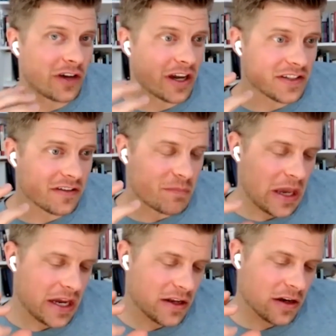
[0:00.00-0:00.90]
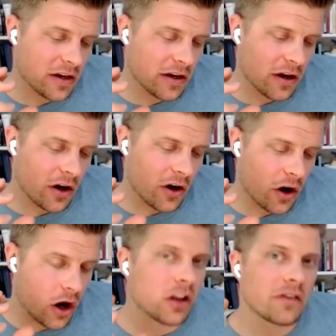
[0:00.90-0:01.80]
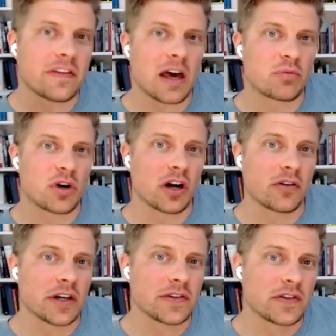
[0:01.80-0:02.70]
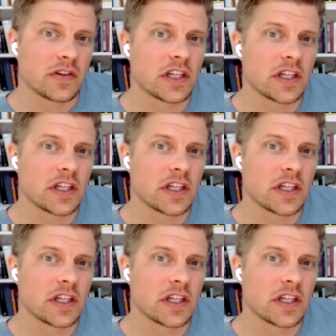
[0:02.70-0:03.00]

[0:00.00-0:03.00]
guys have made all of that progress